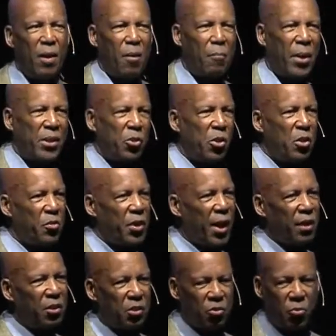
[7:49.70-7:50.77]
My daughter and I
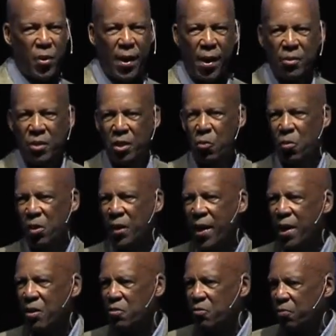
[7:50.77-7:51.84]
looked around, and there were a
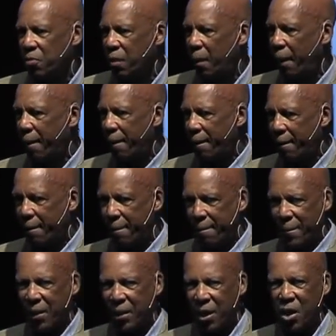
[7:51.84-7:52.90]
lot of
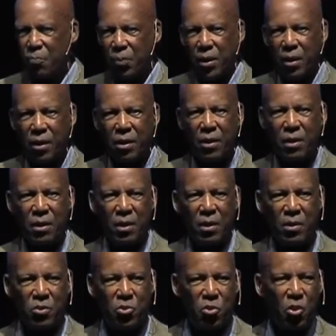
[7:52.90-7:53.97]
gaping
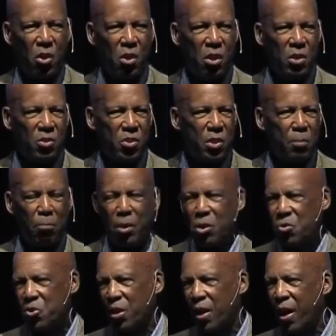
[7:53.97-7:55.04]
jaws and
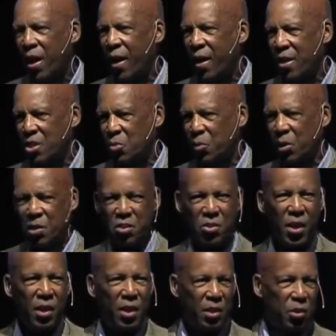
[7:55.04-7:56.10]
bulging eyes because
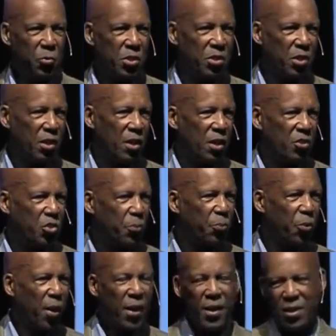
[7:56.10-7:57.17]
there was a
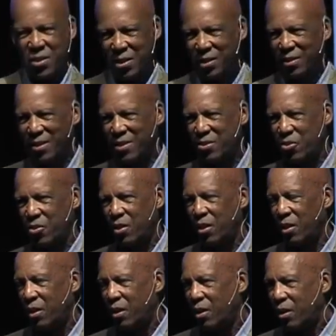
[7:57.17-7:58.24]
surprise at this.
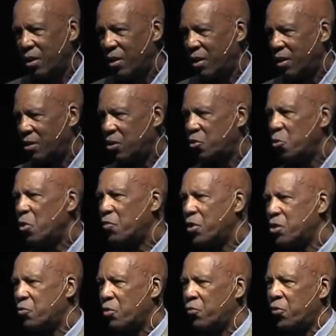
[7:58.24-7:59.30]
The two of
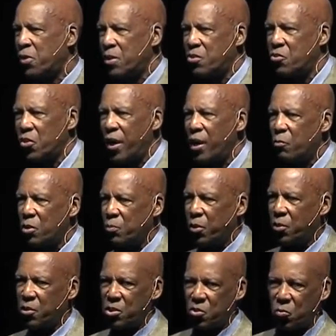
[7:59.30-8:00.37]
us were fairly sanguine
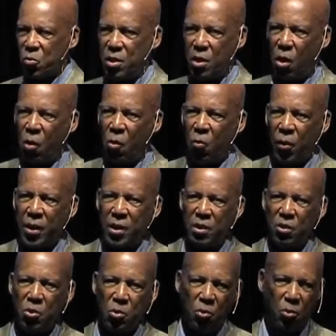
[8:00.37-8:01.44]
because already
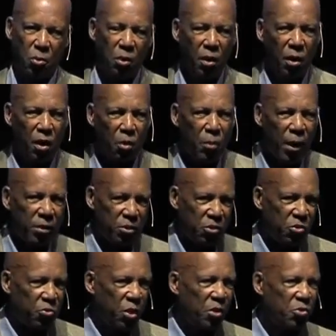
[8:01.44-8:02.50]
knew about the
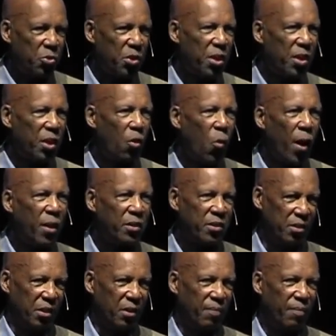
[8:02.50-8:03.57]
structured
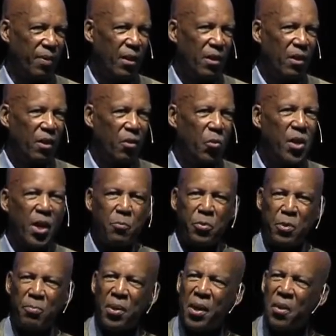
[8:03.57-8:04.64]
inequality. We had
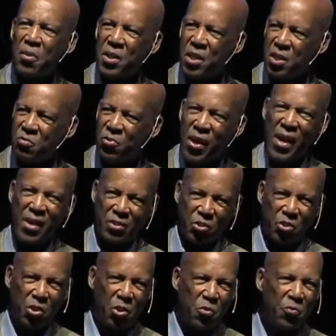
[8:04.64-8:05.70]
prepared in
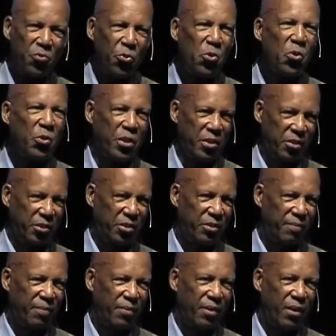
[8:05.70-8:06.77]
advance for it.
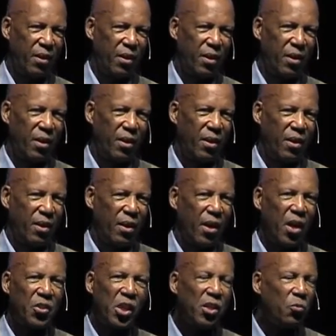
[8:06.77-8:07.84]

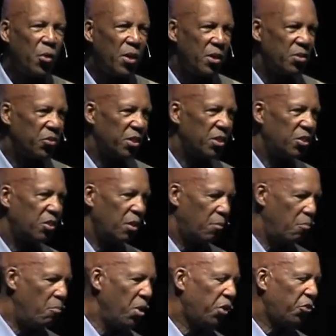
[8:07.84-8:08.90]
Another one is this
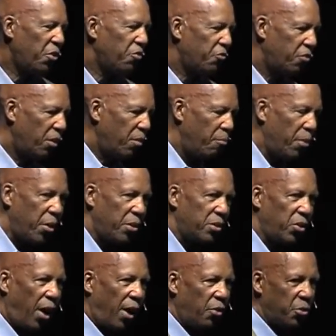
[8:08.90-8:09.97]
myth of
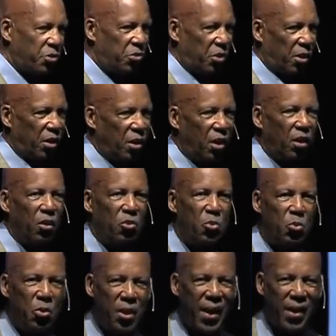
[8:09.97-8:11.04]
meritocracy. You
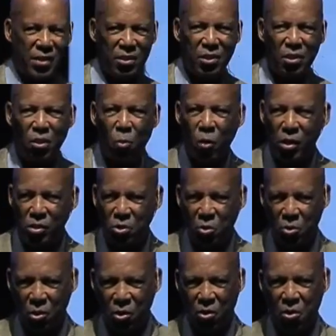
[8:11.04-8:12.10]
get what you
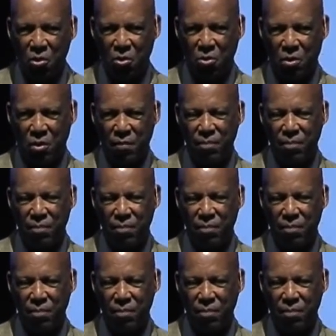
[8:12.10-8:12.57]
earn.